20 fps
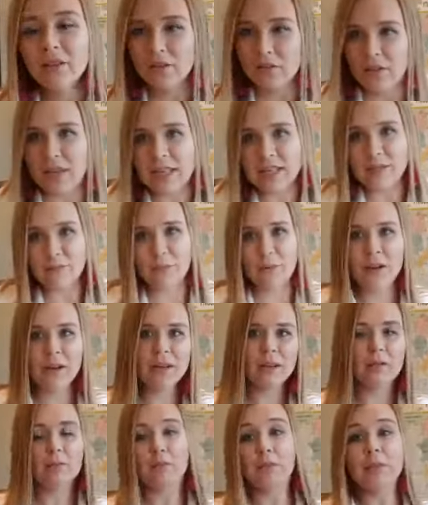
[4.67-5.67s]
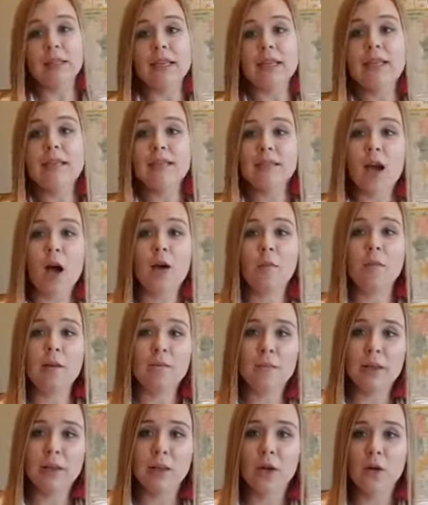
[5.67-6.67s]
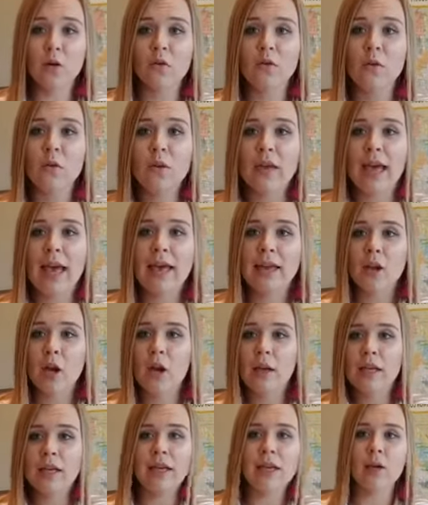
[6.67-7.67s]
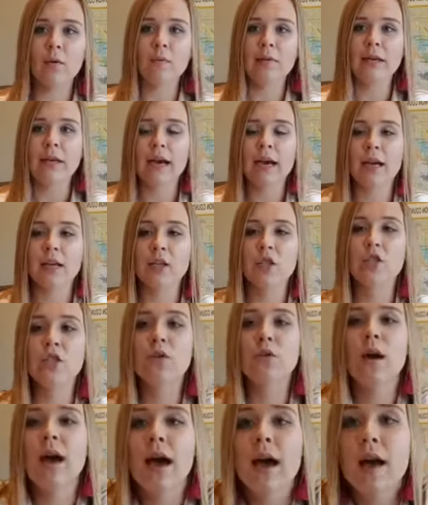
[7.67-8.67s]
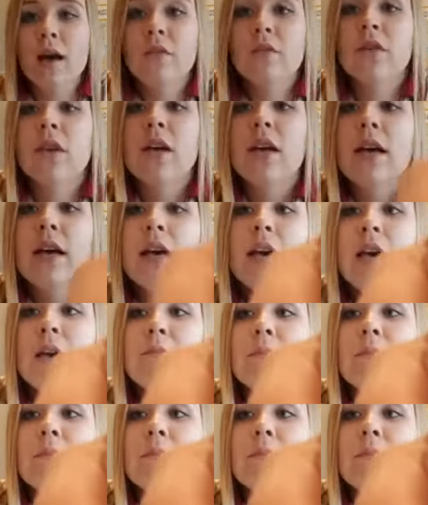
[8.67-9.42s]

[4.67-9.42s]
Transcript: Facebook. Please comment below if you cannot hear me. I do have a